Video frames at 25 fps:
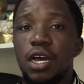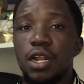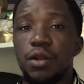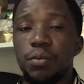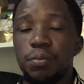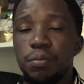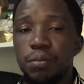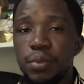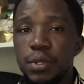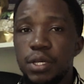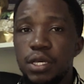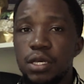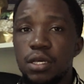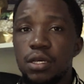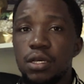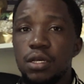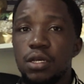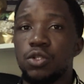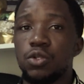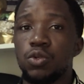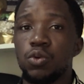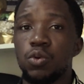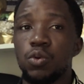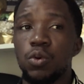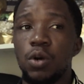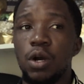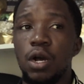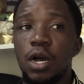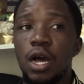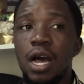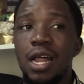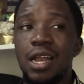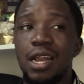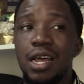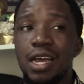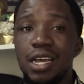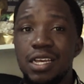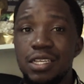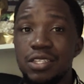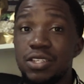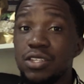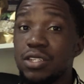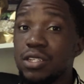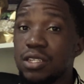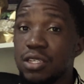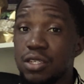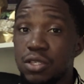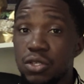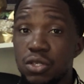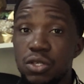can be to
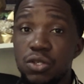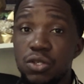unhygienic